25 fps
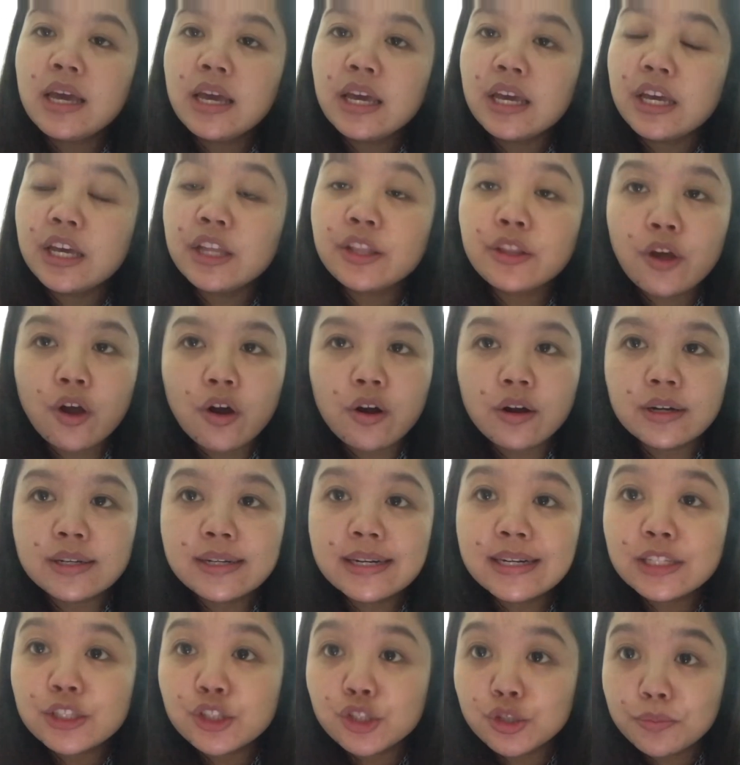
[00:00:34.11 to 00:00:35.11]
in
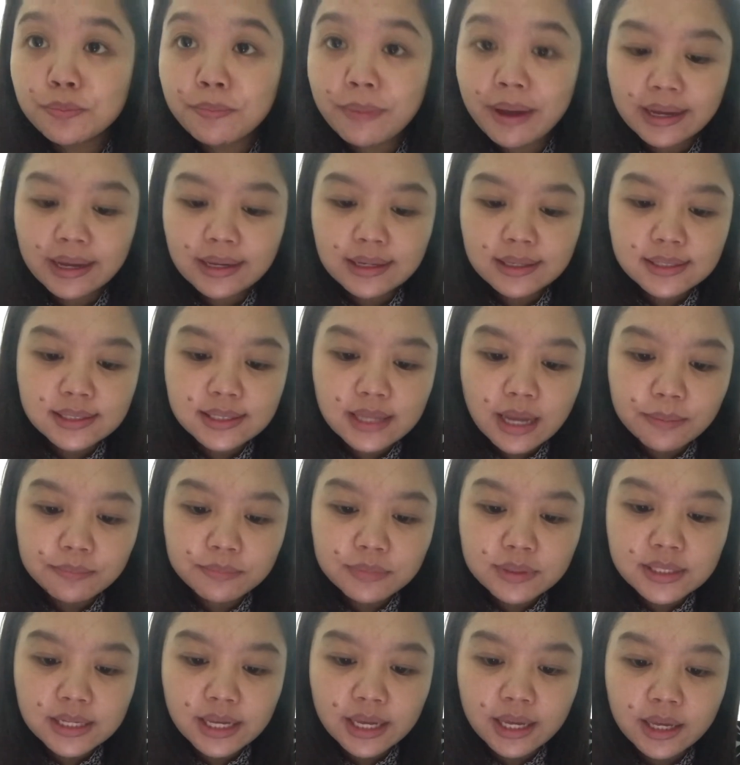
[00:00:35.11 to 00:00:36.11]
order to make
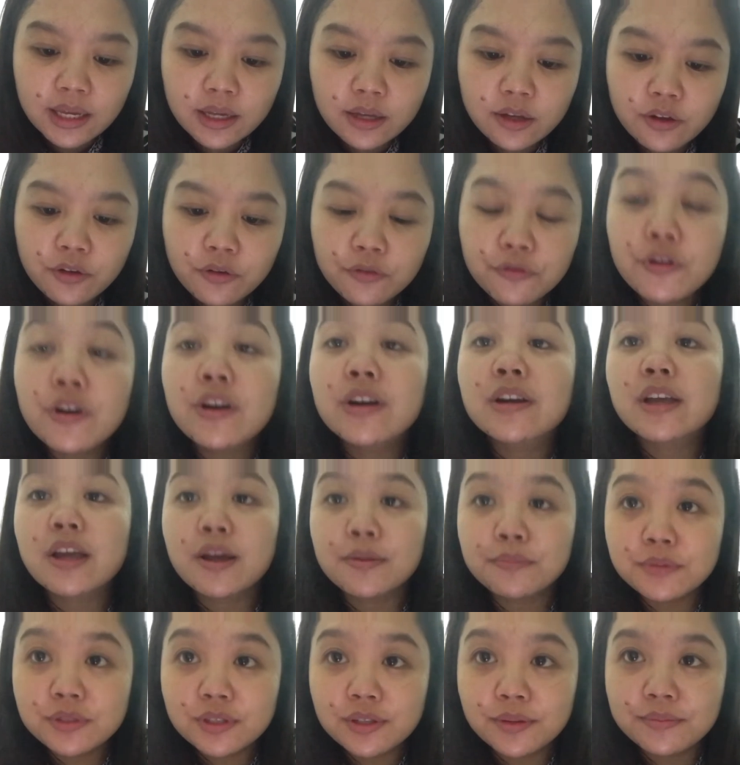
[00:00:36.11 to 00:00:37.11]
something for
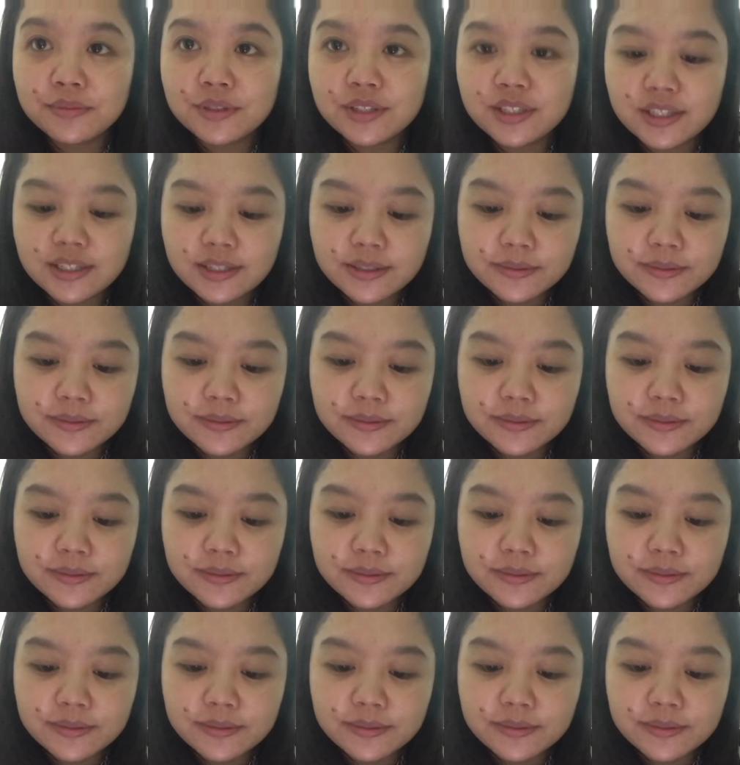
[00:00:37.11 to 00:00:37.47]
consumption.